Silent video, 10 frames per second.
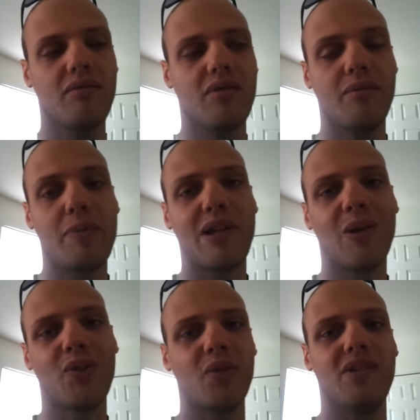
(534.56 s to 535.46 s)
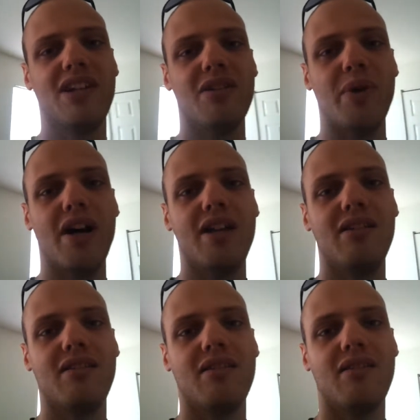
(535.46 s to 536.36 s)
it might be close to a
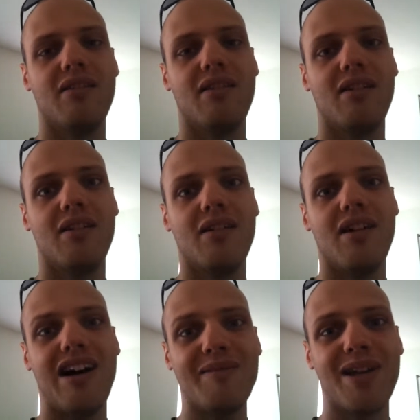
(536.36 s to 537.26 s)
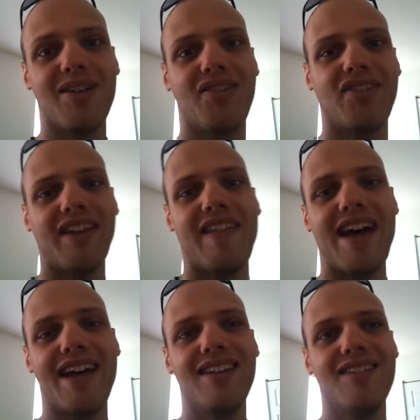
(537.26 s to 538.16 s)
gigabyte. I'm going to send
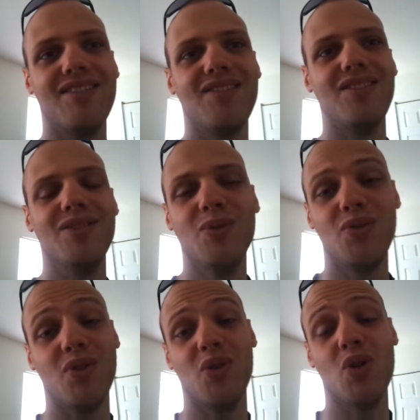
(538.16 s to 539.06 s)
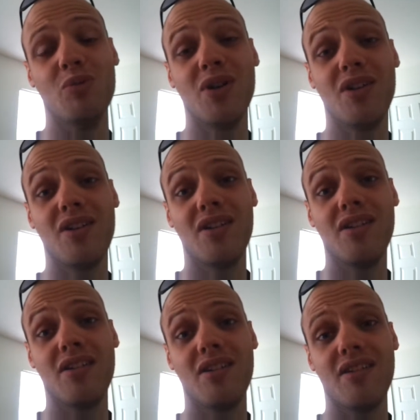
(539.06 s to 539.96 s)
that to YouTube,
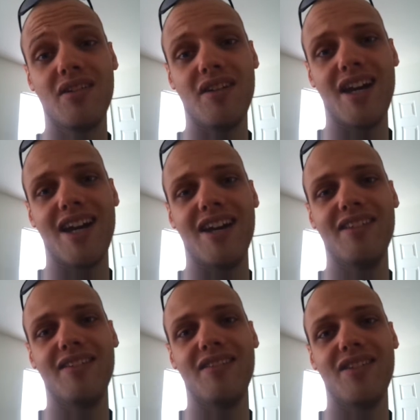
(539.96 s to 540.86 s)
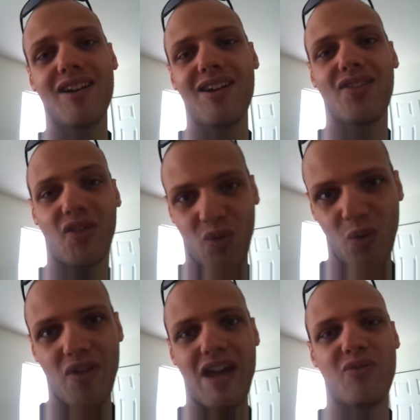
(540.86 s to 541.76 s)
and they're going to
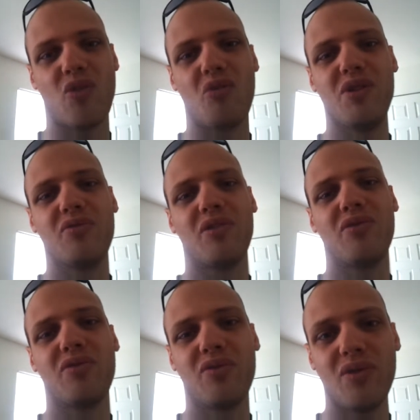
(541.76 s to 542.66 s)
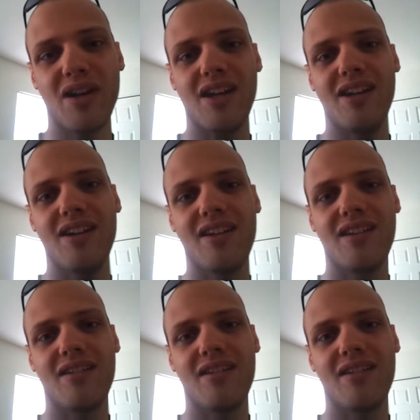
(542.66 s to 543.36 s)
store that for me for free